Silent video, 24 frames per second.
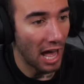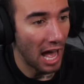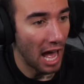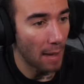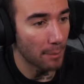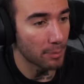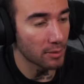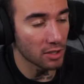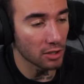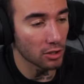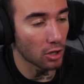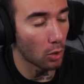
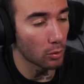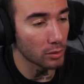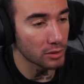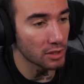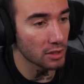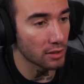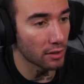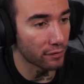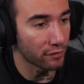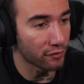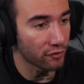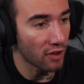happened to going to
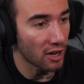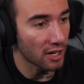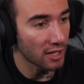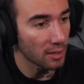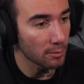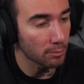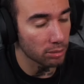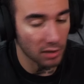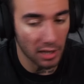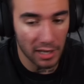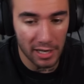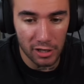the
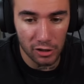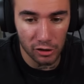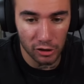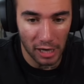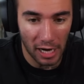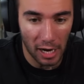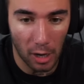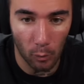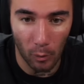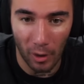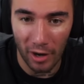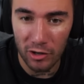fucking
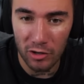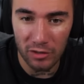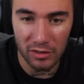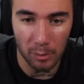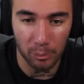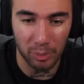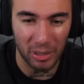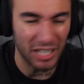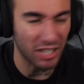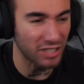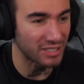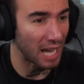playground? Why do you have
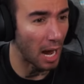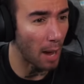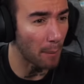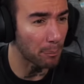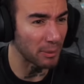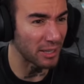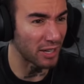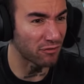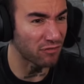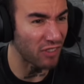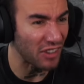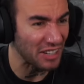to play on top
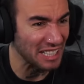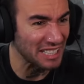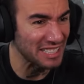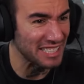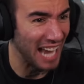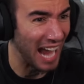of the fucking